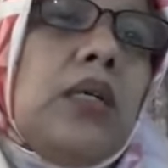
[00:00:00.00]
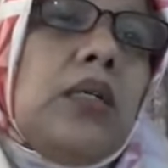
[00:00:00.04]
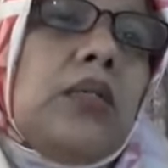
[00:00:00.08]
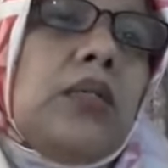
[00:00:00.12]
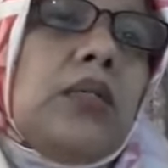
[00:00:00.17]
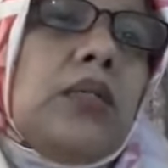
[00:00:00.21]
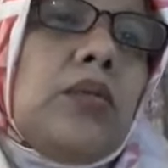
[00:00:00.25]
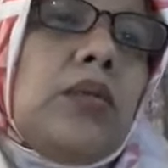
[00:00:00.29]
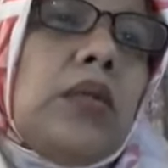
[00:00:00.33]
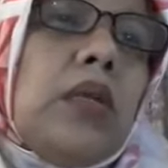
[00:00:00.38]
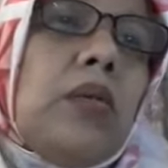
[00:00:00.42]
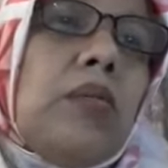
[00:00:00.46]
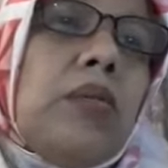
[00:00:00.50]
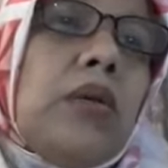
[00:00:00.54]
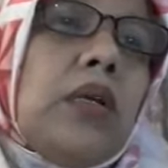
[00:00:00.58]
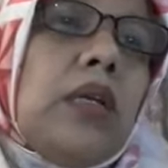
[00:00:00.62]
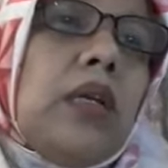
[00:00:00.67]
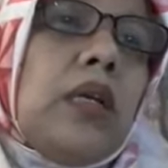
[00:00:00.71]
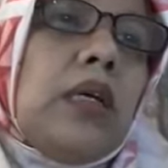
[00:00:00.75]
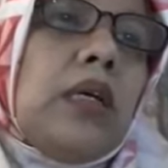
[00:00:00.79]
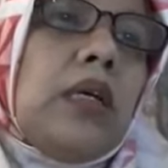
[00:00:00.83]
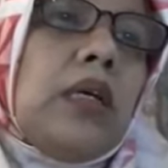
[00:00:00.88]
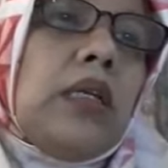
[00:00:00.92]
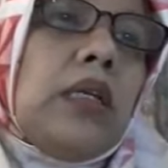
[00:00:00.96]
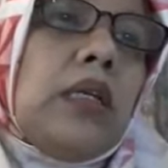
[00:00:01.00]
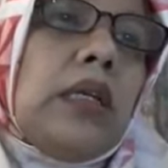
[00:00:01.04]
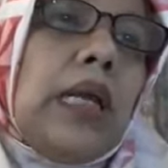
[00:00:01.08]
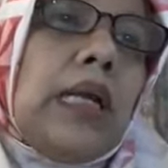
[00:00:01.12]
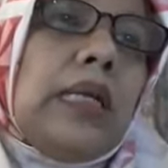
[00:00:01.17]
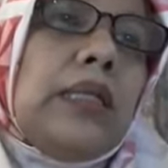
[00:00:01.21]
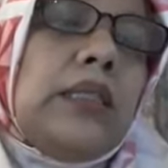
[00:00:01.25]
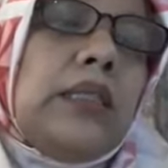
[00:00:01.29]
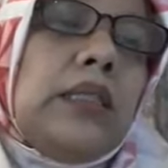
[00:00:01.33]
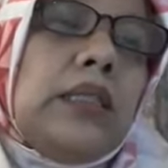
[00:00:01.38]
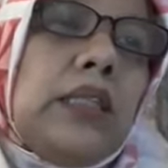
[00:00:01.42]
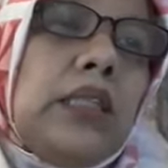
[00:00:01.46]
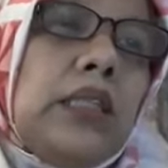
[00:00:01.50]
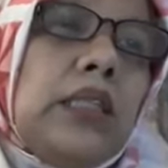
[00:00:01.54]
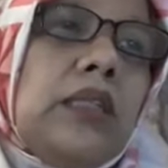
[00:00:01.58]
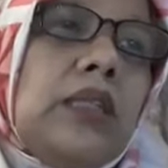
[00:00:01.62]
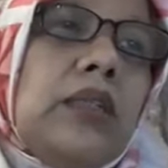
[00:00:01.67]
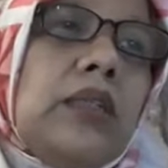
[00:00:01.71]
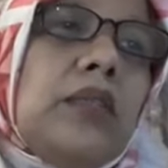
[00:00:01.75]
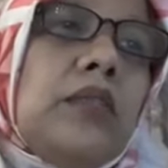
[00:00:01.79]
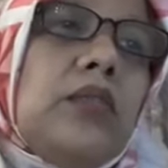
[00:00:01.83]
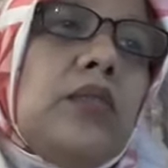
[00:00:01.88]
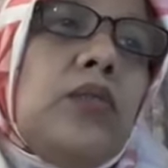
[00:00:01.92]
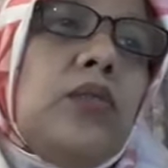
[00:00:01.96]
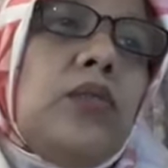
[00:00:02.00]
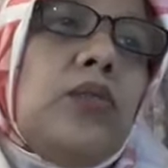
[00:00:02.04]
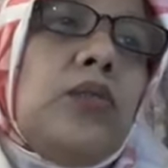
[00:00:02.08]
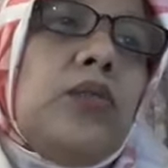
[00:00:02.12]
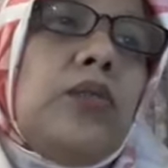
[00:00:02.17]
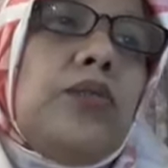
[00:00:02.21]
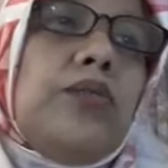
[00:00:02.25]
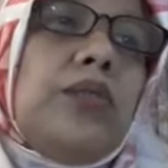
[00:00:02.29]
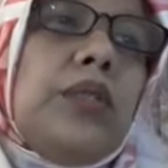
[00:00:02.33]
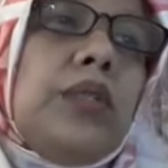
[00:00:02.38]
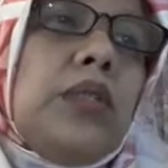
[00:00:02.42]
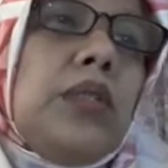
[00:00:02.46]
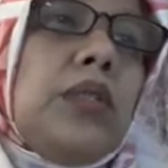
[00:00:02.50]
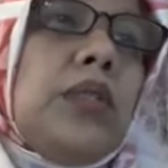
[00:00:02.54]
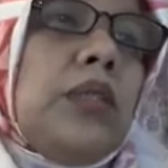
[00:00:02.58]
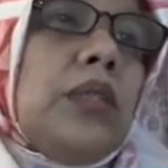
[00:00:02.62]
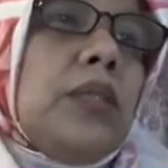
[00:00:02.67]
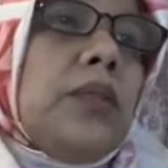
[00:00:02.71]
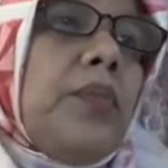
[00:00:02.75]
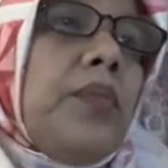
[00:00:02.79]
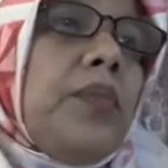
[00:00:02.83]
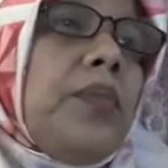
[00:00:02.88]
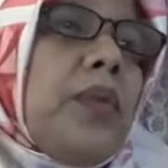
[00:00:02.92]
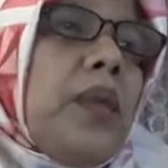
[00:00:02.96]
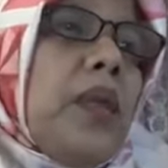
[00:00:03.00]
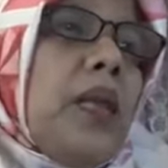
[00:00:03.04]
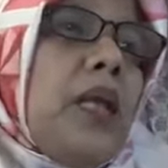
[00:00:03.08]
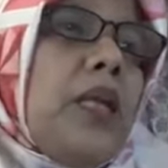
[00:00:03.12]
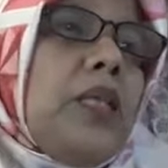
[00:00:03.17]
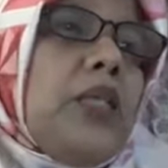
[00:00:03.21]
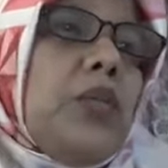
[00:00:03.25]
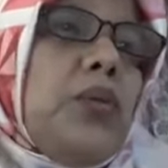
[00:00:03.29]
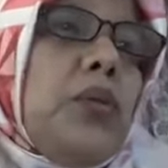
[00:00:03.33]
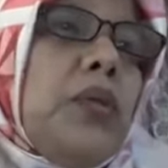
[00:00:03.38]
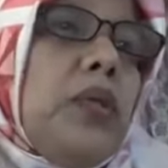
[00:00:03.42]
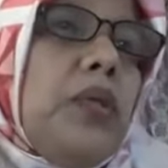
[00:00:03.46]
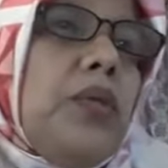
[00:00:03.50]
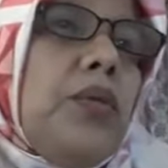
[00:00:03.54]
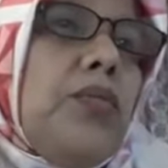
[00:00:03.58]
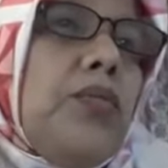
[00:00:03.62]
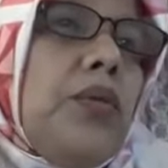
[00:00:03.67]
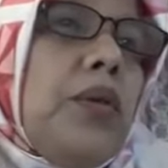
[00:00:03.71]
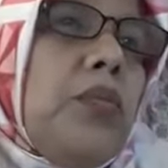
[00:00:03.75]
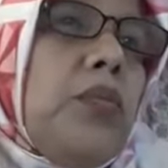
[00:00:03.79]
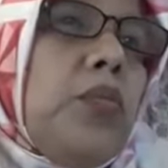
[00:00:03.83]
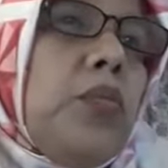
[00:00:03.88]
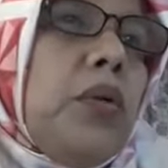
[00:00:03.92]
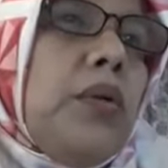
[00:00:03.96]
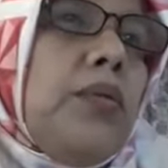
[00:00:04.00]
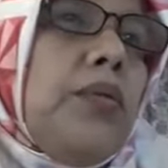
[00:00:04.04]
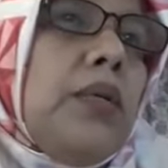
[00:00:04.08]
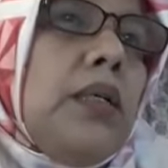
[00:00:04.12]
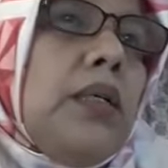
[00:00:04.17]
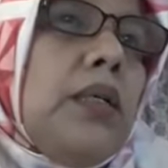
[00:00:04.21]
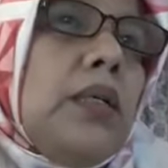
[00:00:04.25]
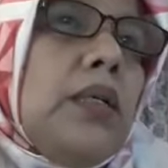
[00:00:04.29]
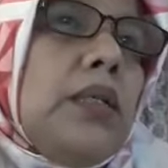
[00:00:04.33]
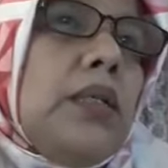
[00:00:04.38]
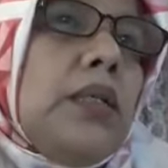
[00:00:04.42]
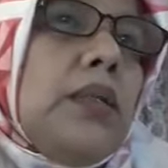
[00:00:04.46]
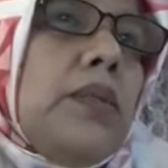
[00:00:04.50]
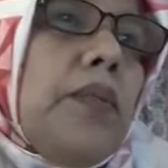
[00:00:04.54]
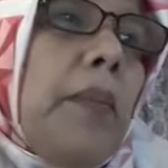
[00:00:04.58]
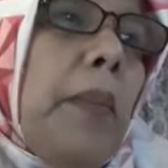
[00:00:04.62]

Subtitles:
So there were 19 good readers and 23 poor readers.